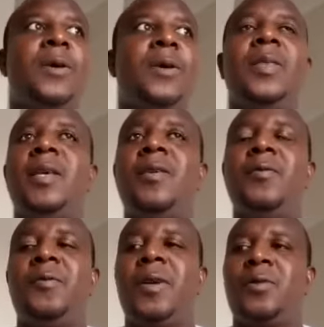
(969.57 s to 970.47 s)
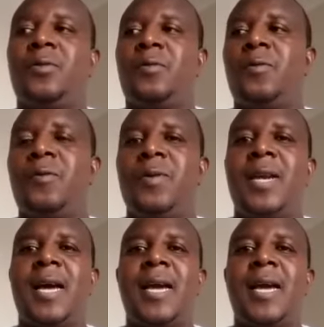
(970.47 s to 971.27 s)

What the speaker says: And then also maybe the effects of